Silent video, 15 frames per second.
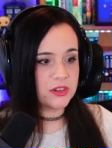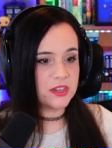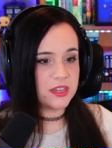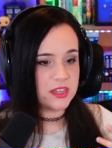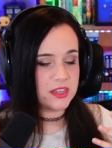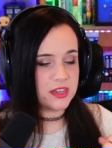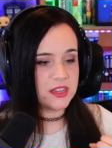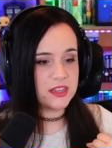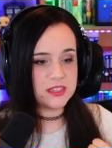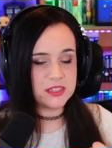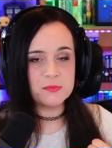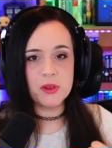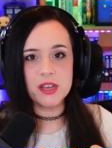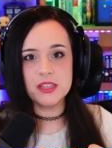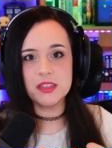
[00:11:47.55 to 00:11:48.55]
In his
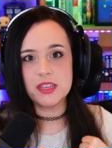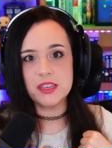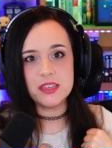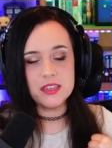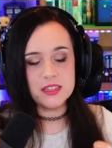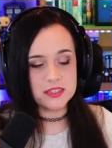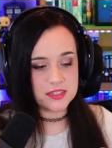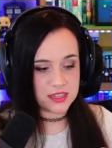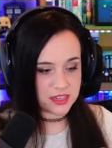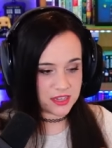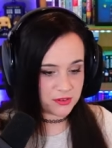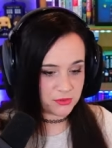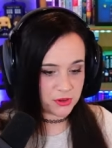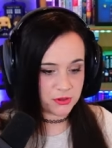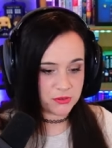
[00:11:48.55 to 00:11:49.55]
mind, like he's the
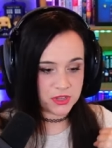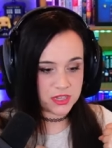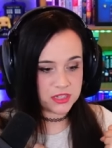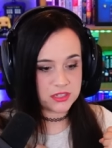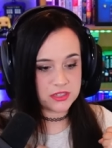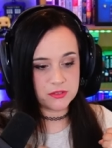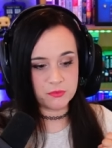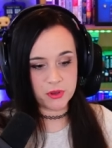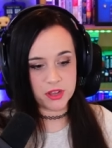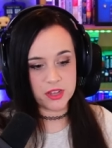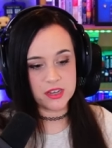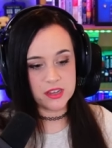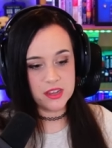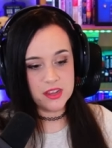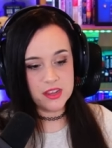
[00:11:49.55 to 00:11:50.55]
hero, he's the
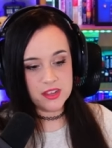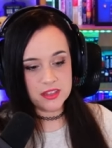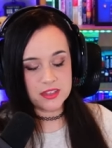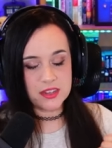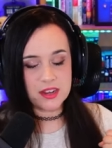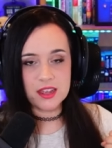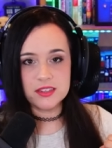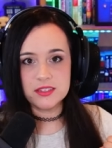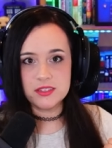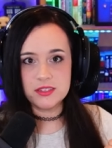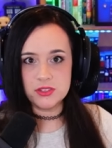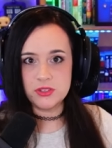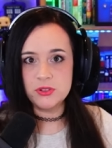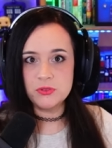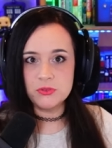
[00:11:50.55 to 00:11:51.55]
one that has to
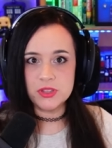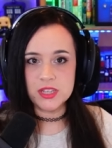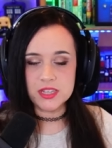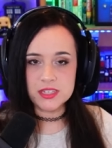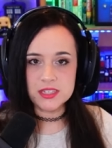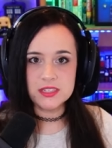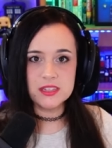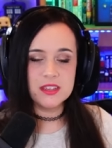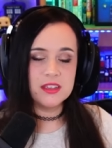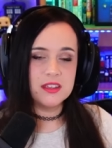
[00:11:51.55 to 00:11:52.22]
do this.